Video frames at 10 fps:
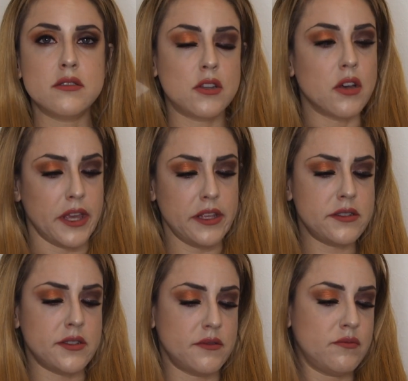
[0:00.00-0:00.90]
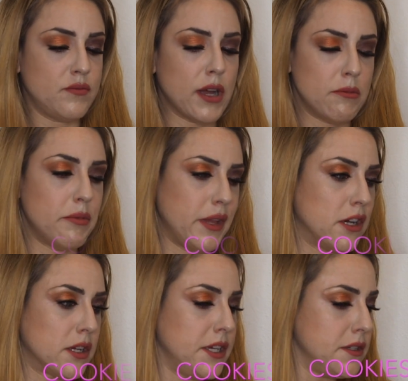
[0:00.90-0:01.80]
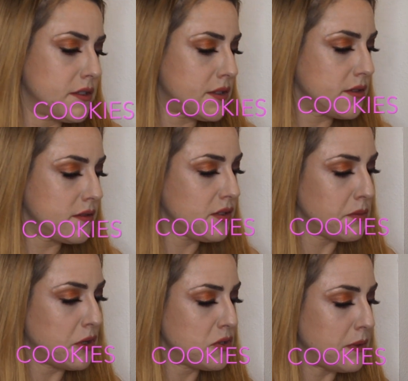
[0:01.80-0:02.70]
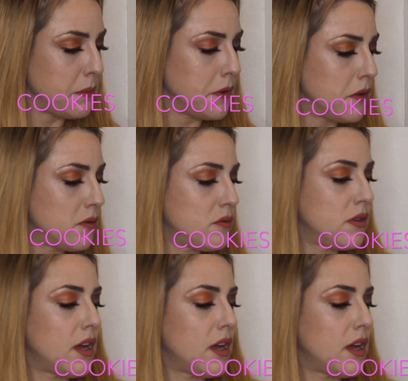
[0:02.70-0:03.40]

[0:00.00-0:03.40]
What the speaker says: Cookies. Probably cookies to most people.